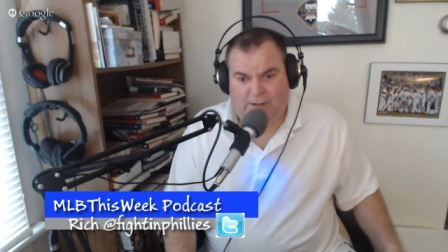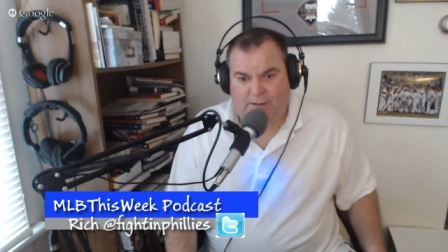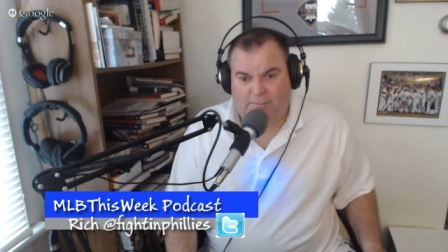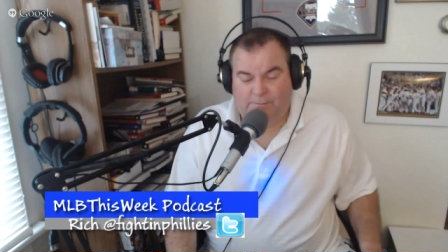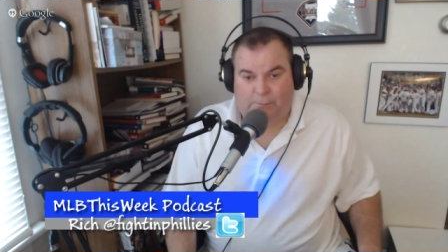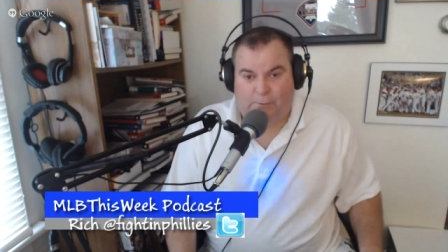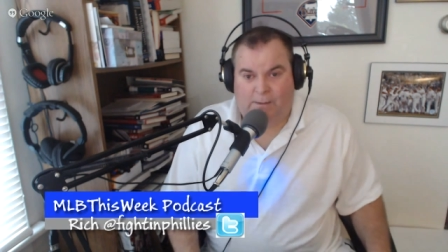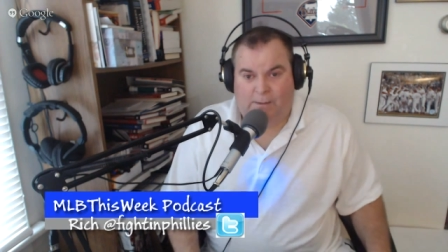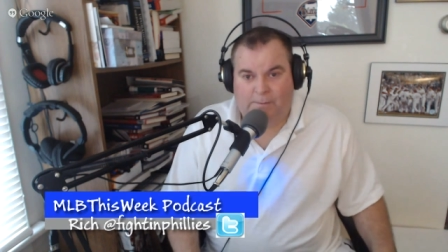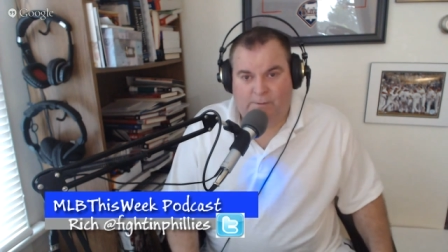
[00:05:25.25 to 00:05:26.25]
I'm
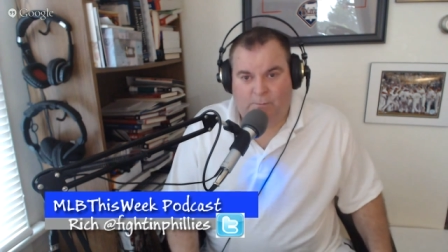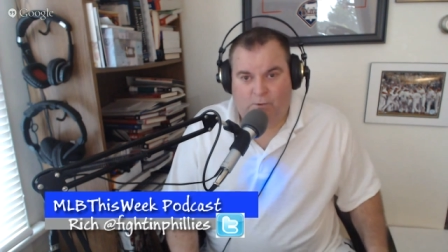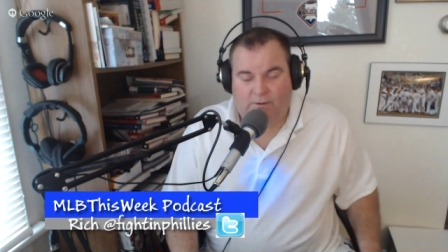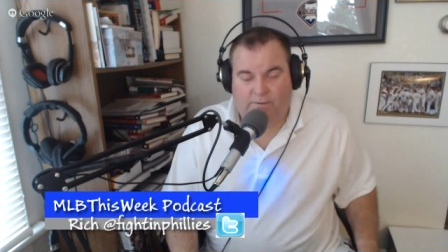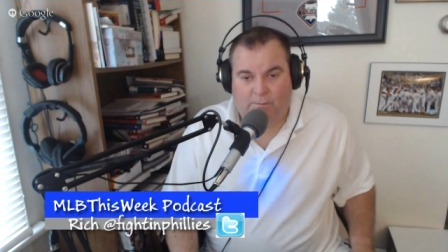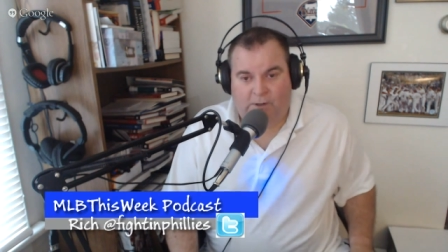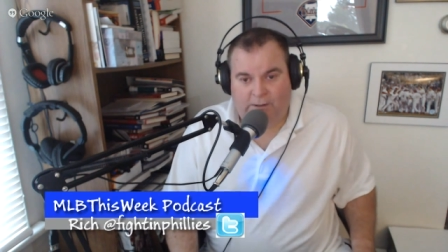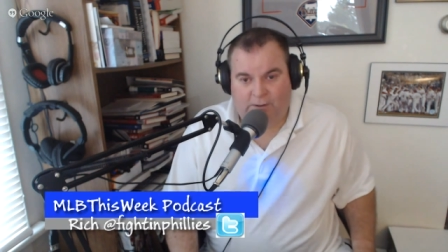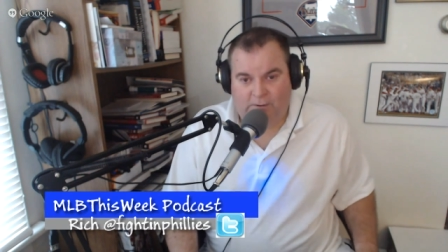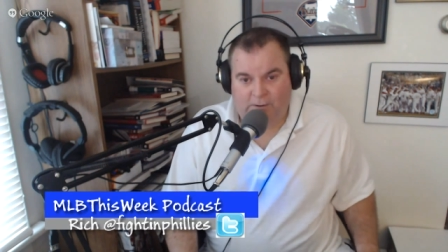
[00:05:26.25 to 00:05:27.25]
probably one of the
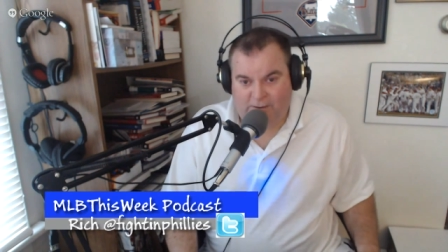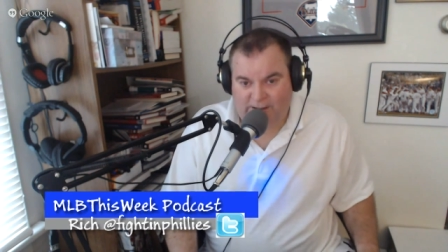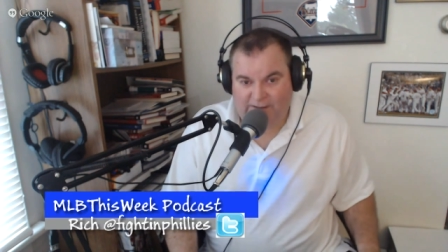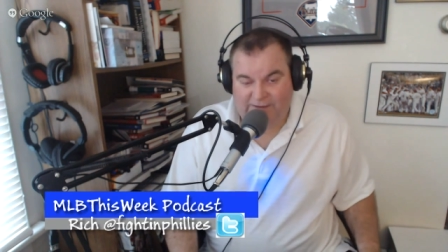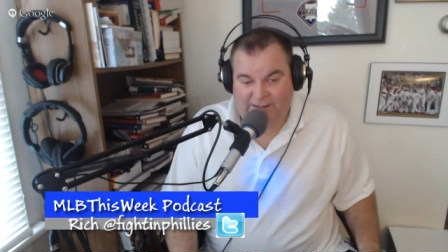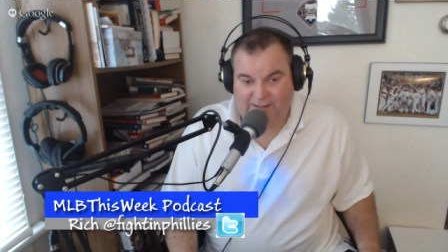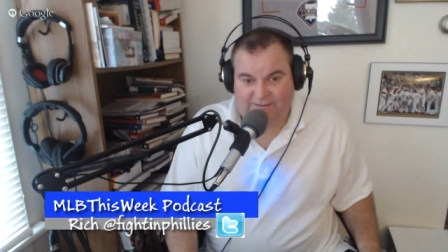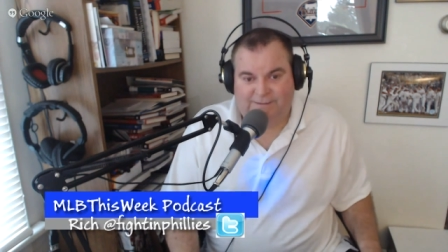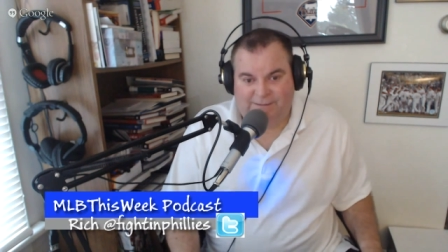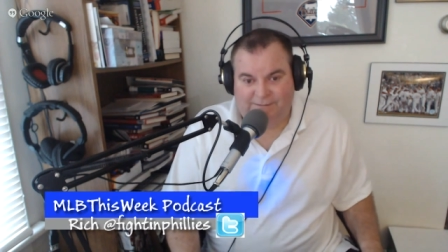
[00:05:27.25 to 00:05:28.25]
minority that
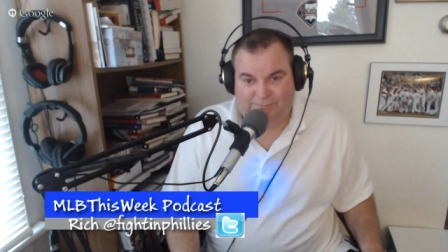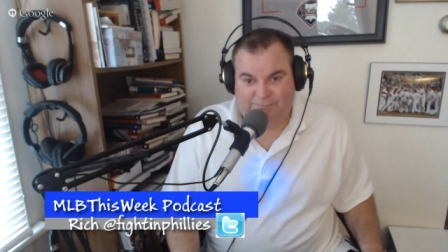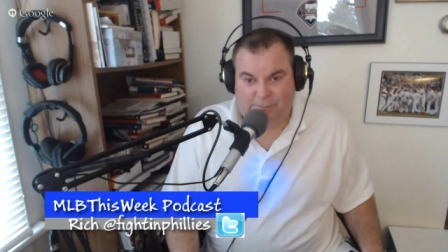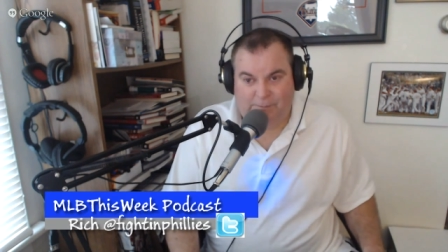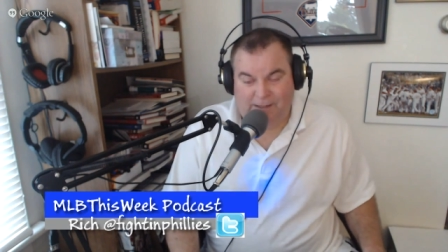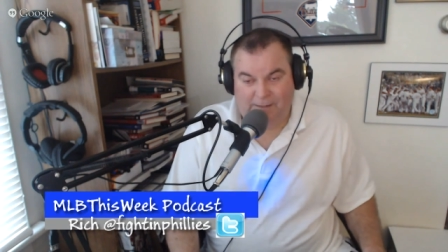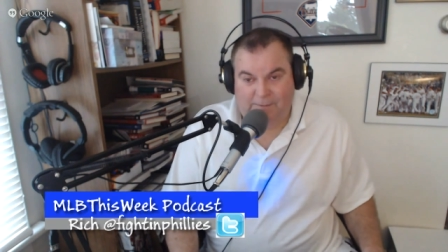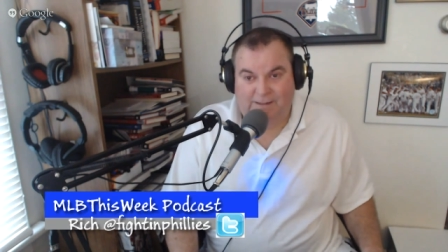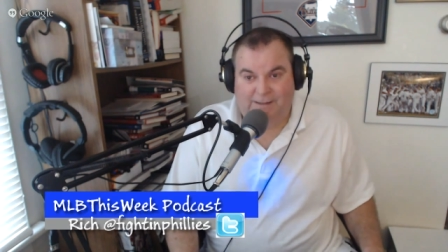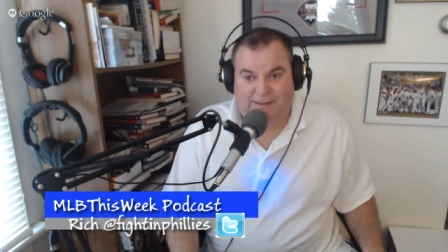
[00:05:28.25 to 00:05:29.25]

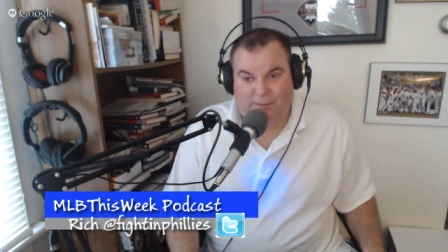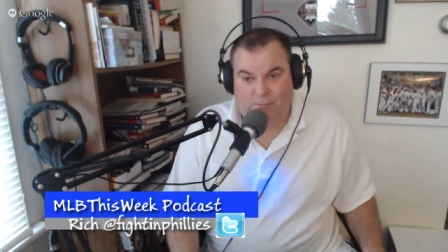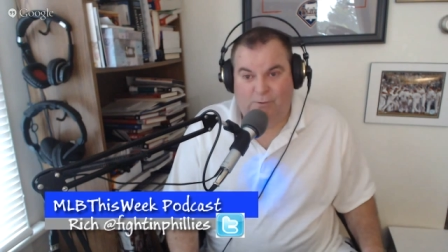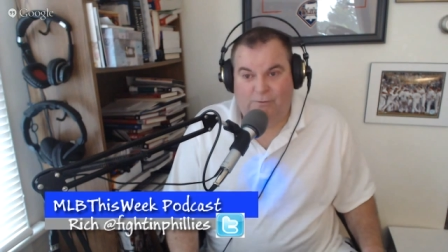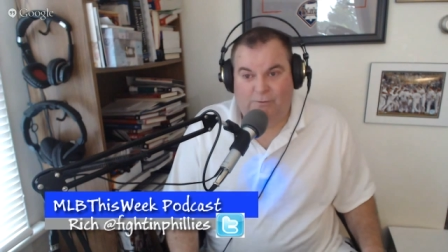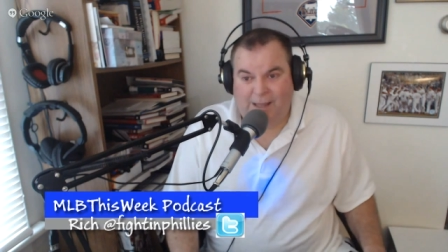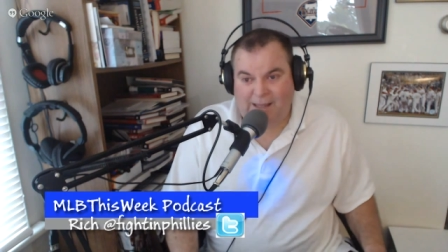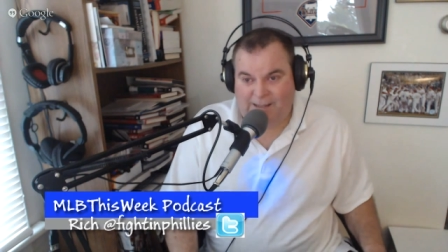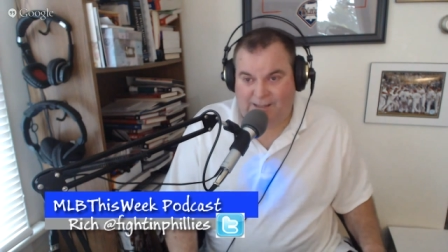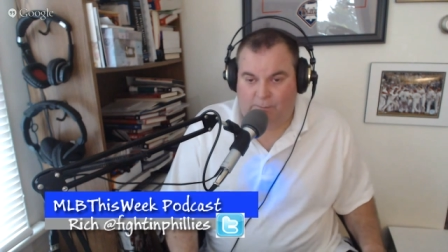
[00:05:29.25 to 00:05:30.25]
maybe he will
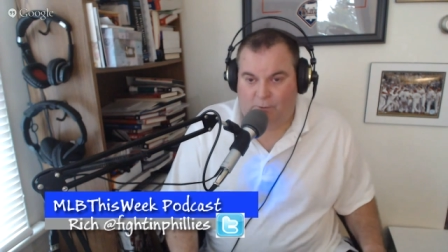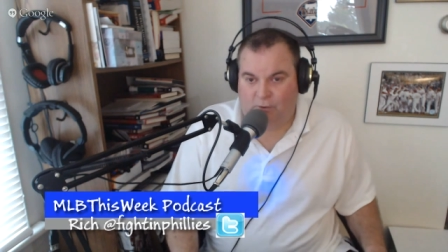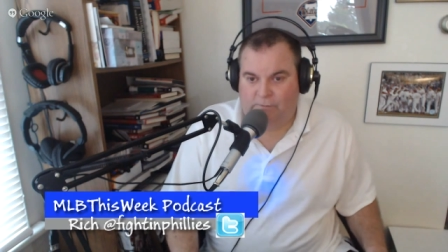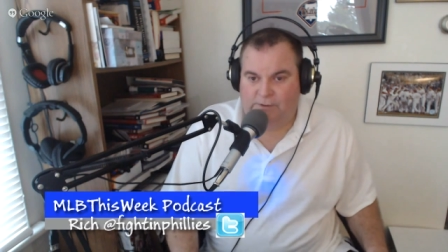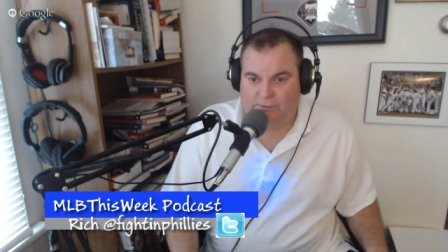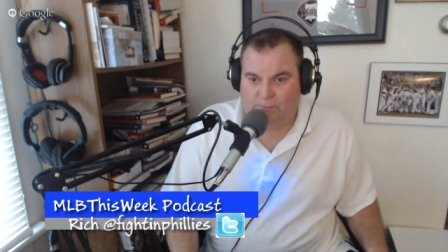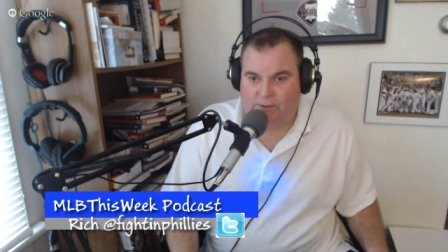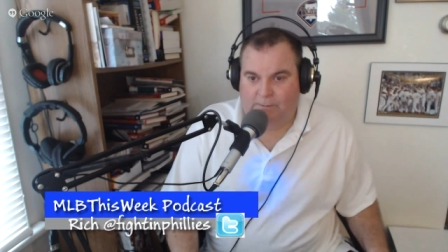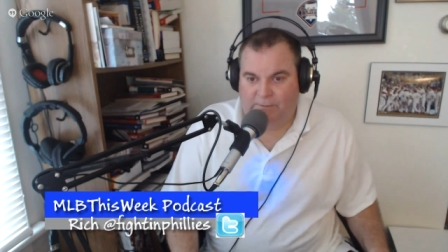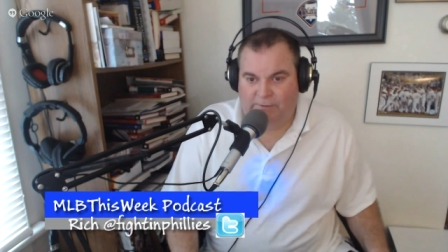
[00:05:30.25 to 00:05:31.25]
not get moved, is what
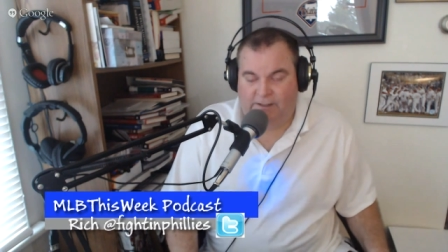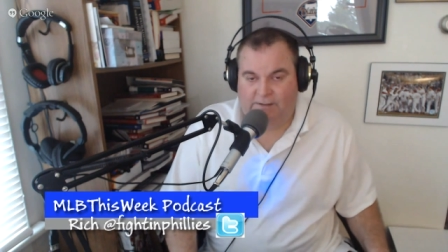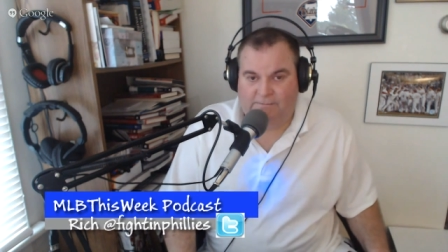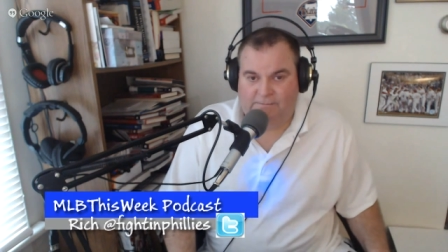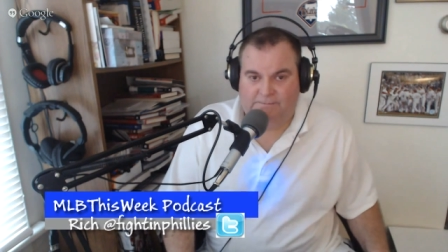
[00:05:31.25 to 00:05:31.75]
I'm thinking.